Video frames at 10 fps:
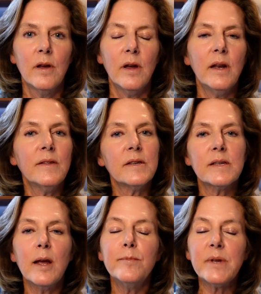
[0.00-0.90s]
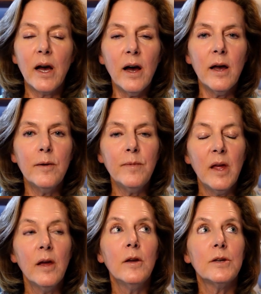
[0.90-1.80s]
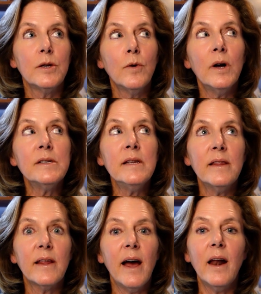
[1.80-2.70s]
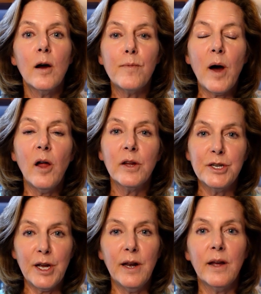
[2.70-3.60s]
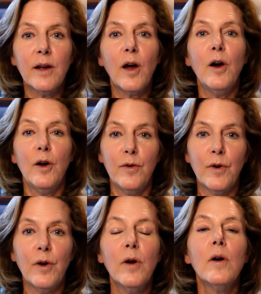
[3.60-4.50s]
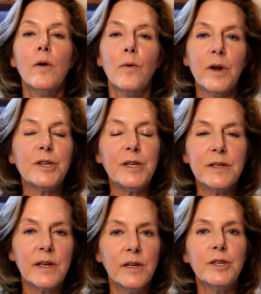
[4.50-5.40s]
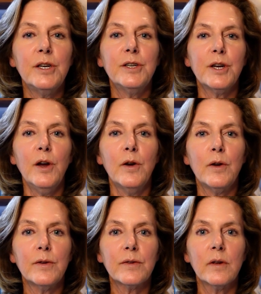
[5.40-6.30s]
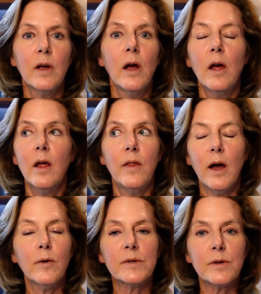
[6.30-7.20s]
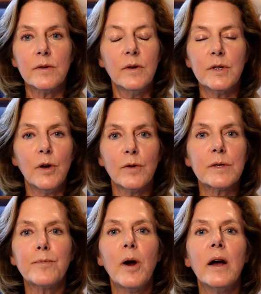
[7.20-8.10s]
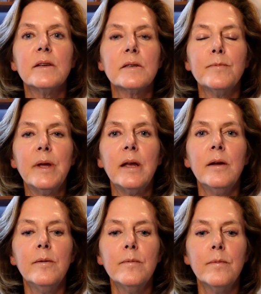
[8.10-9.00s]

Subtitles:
And at the same time, she wasn't that apologetic over what she said she chose. That was a total surprise to me.